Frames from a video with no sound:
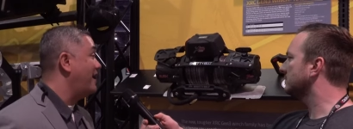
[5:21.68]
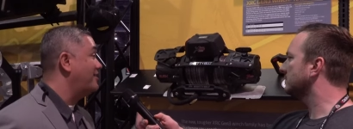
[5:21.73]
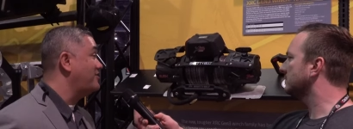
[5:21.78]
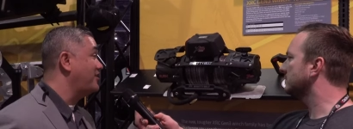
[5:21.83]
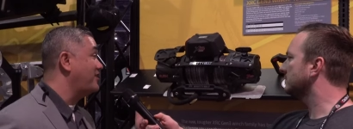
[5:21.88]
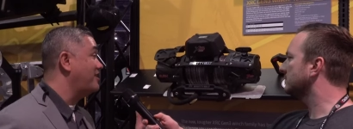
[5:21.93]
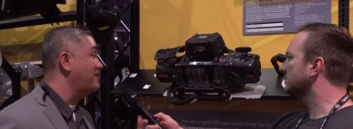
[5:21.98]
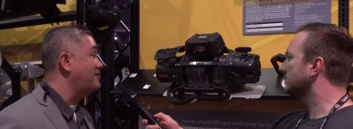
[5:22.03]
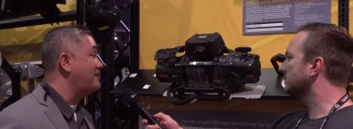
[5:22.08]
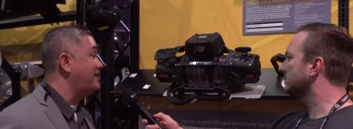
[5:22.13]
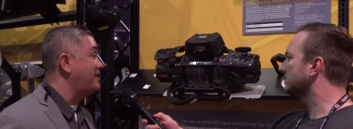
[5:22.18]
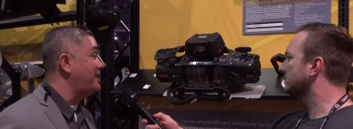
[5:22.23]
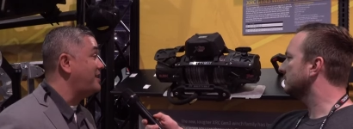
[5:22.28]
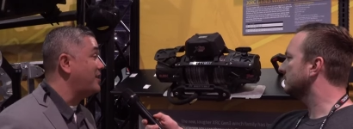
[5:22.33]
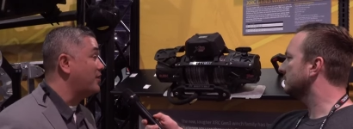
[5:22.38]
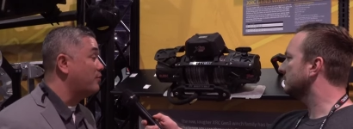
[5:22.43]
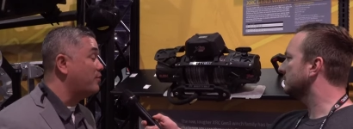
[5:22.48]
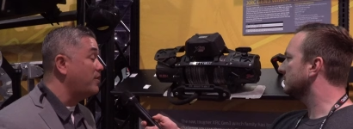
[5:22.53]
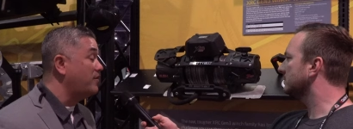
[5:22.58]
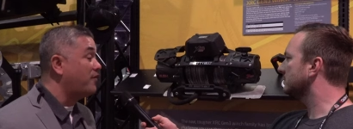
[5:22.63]
Speaker 1: As you can see
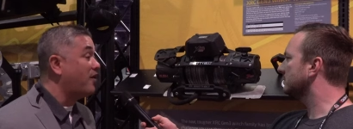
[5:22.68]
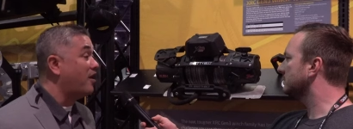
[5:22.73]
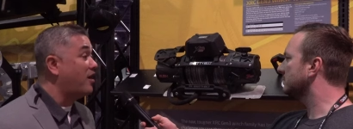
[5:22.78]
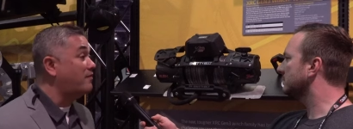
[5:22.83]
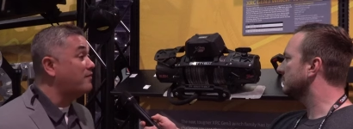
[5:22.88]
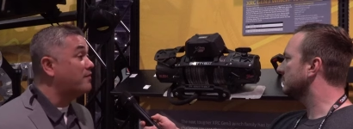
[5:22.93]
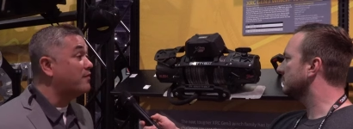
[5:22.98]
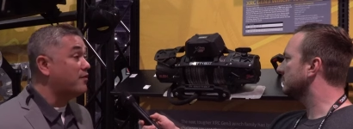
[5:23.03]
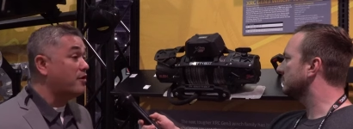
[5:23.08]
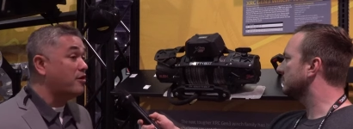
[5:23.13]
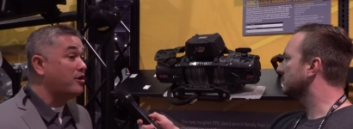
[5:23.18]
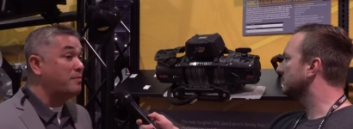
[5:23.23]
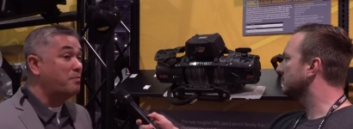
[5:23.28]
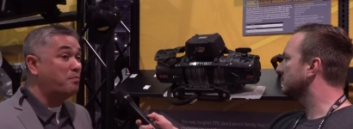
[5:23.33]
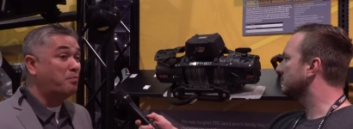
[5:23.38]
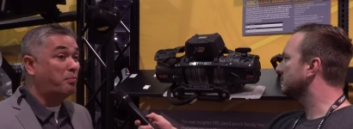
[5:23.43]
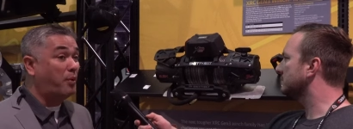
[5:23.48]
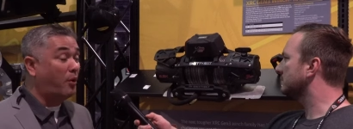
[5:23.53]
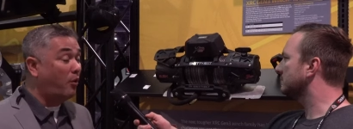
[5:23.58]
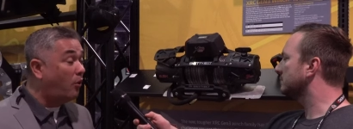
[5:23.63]
here, we've gone very
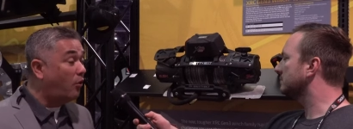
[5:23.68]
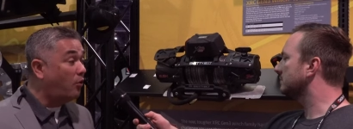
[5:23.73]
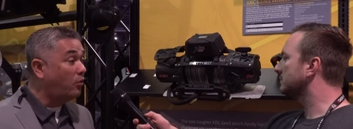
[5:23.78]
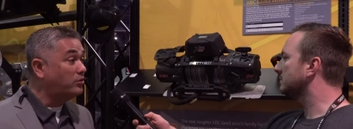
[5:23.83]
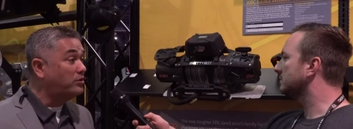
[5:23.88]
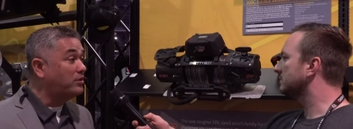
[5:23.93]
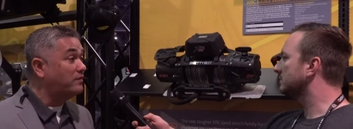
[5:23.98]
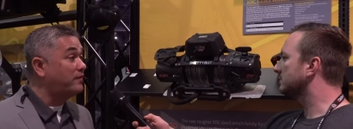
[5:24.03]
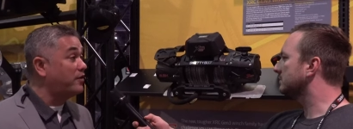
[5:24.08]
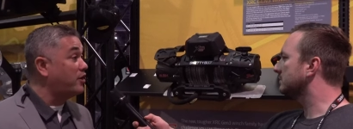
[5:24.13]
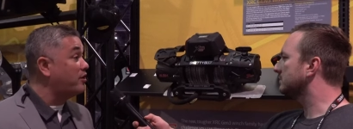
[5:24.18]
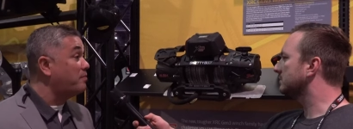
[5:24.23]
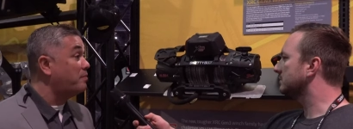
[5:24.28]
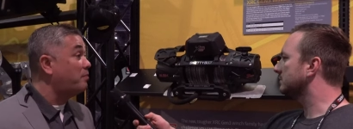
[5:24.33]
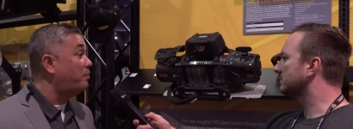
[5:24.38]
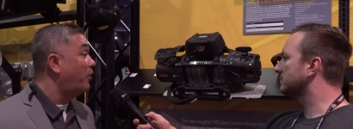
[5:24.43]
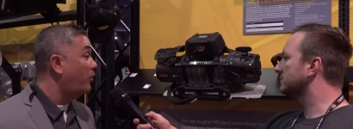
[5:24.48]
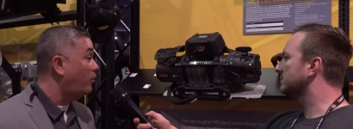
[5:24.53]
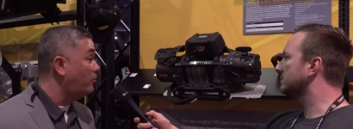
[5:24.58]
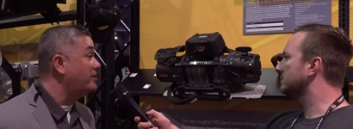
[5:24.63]
bold, very
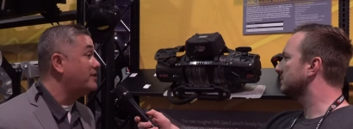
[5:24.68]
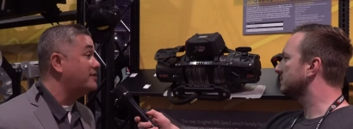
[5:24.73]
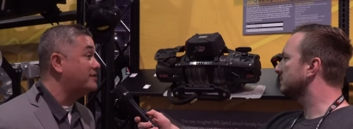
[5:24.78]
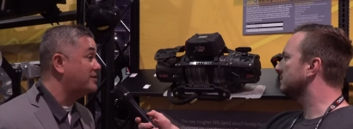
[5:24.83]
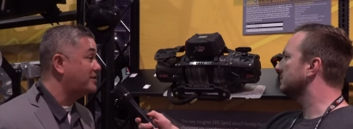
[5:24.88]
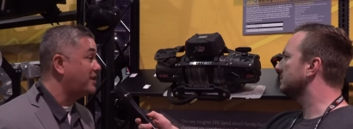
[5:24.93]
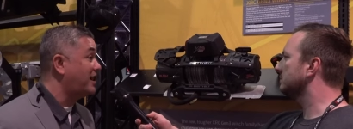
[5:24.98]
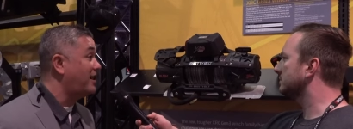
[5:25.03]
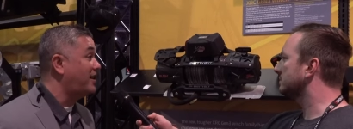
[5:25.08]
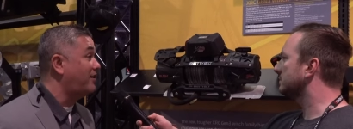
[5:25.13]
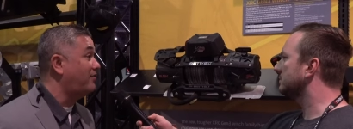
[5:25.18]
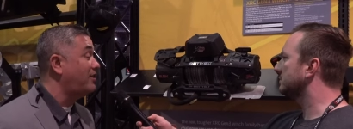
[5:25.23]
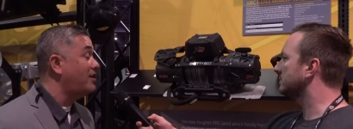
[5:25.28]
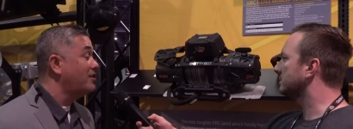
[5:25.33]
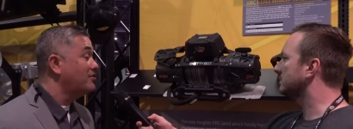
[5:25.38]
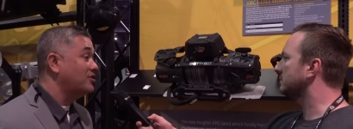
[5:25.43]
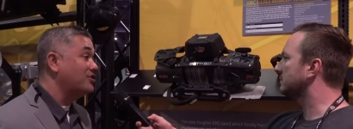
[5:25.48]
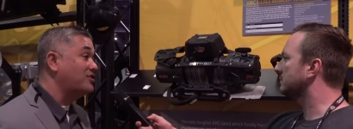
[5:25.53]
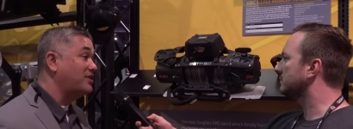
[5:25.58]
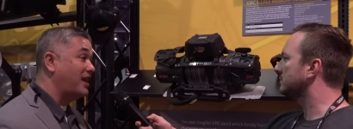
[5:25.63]
bold in style,
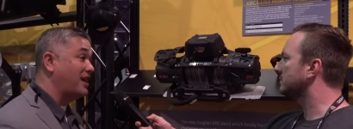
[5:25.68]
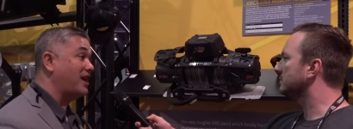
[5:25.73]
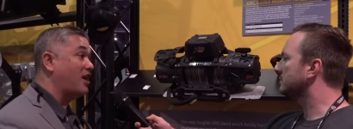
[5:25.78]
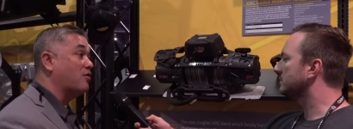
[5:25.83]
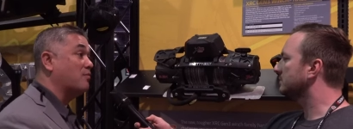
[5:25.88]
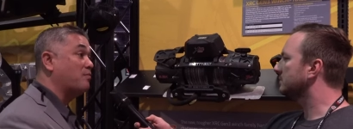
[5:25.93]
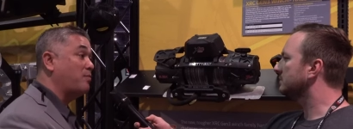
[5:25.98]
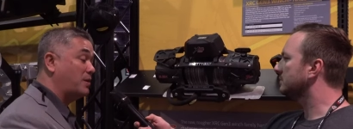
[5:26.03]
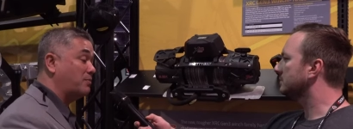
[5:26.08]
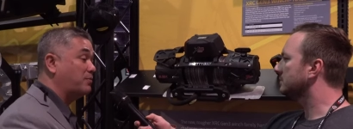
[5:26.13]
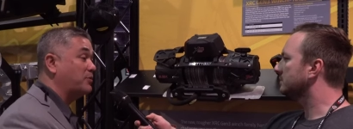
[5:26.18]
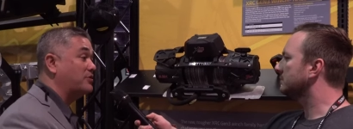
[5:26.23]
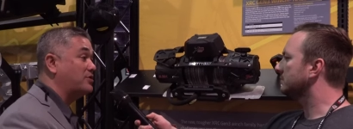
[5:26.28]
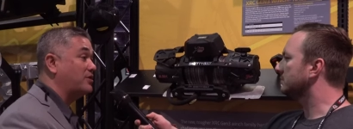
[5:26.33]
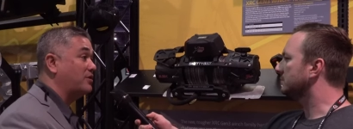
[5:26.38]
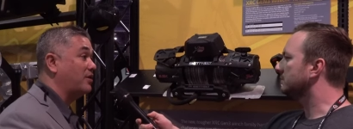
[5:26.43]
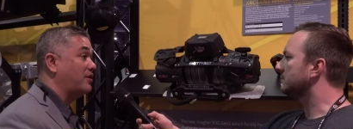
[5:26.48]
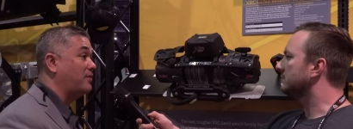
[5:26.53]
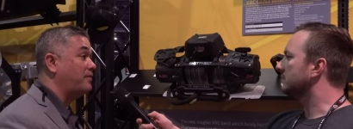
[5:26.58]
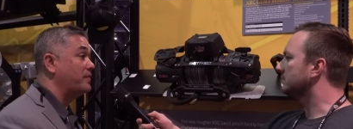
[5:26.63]
just like our
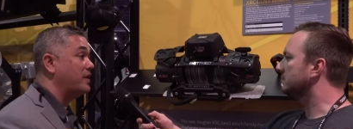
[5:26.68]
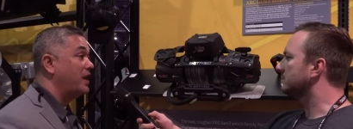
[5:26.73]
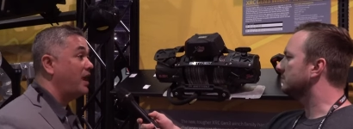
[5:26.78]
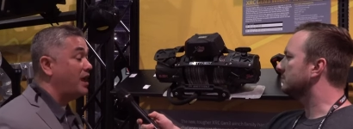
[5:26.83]
bumpers are.